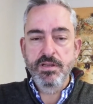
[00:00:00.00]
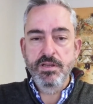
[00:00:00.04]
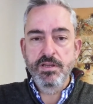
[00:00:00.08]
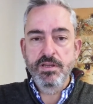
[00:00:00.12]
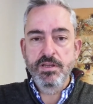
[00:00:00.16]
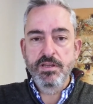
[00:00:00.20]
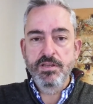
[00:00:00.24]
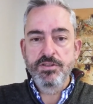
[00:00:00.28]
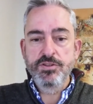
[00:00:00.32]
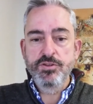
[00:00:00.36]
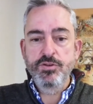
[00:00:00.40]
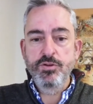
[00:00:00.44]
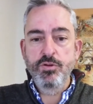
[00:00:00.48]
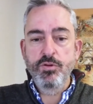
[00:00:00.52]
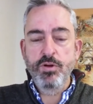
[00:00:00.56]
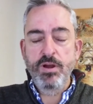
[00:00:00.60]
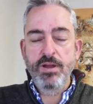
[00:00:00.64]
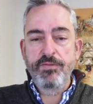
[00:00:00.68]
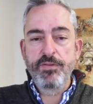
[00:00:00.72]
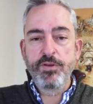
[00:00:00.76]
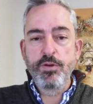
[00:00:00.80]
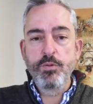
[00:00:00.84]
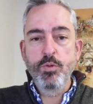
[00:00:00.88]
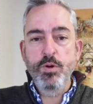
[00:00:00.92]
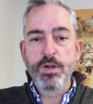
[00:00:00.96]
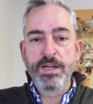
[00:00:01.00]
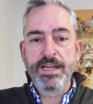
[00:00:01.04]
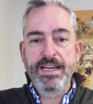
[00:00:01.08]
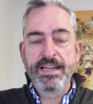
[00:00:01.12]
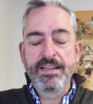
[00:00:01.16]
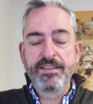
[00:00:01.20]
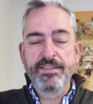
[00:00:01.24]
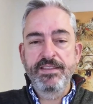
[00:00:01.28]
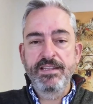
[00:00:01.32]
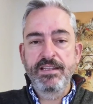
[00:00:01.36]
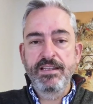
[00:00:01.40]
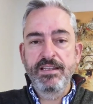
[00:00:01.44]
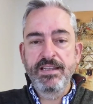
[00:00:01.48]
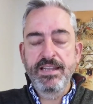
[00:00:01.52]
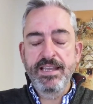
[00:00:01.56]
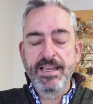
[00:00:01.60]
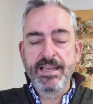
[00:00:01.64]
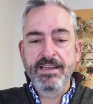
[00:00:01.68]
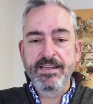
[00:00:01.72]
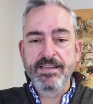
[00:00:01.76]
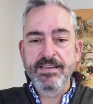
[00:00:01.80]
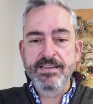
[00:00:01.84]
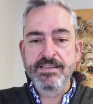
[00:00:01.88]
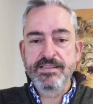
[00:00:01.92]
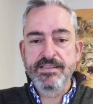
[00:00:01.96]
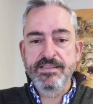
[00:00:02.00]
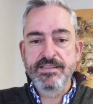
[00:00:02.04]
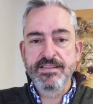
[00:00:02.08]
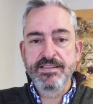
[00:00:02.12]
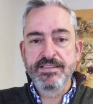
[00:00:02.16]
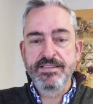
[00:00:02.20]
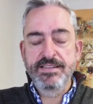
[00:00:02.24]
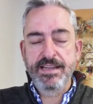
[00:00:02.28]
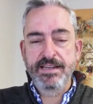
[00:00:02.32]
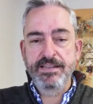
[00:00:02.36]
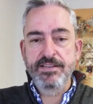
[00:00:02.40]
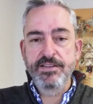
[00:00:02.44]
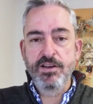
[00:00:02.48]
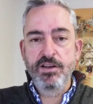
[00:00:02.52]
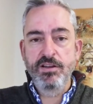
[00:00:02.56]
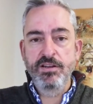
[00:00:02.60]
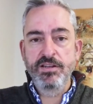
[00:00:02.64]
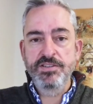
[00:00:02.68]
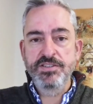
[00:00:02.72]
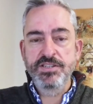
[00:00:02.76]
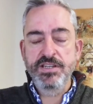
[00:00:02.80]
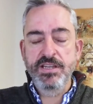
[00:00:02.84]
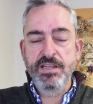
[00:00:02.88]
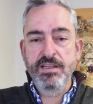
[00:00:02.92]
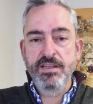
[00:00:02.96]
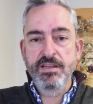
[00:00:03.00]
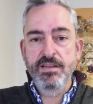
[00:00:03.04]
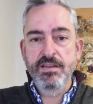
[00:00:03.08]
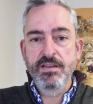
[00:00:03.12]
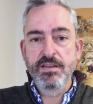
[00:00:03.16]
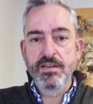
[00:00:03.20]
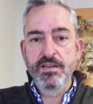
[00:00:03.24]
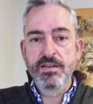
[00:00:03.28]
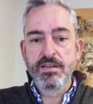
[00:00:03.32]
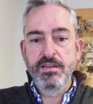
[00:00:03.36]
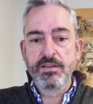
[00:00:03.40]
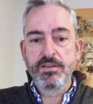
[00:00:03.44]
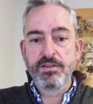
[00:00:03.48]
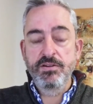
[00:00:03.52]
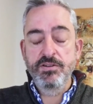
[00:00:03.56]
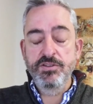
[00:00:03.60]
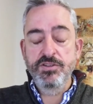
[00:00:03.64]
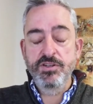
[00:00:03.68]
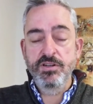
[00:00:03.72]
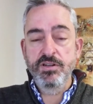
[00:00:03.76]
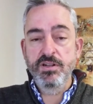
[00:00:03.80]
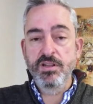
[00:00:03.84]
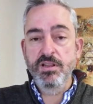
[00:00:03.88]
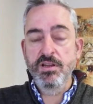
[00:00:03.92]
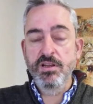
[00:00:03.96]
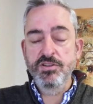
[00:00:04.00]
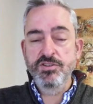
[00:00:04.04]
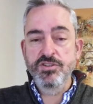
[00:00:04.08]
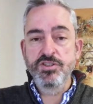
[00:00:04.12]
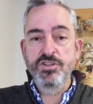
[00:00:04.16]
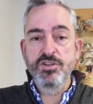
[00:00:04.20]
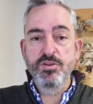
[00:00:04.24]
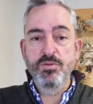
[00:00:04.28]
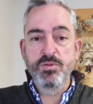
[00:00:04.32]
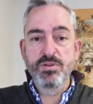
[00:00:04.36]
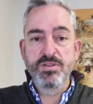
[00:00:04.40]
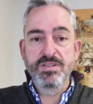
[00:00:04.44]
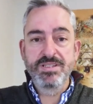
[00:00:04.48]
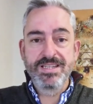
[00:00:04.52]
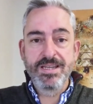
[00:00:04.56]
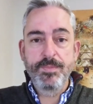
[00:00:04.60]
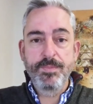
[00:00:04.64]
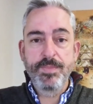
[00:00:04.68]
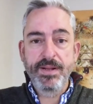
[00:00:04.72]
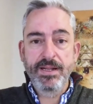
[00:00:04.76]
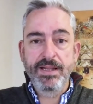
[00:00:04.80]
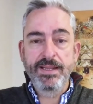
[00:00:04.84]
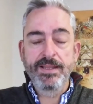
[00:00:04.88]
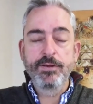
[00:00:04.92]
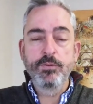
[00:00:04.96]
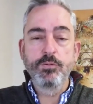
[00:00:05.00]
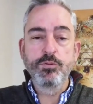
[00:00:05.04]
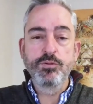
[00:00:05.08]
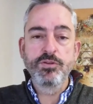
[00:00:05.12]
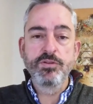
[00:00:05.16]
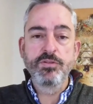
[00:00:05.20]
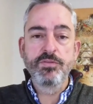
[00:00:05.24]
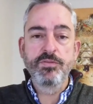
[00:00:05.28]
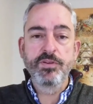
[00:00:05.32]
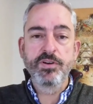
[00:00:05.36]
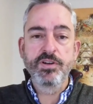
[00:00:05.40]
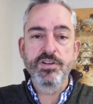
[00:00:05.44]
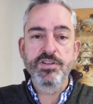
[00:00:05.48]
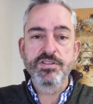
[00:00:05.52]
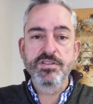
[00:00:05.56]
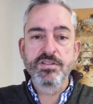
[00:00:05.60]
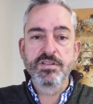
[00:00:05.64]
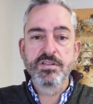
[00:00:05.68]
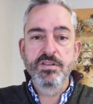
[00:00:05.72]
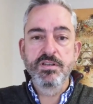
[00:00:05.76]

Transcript: So if you want to get the latest technology, there are certain clouds that you would typically go to first.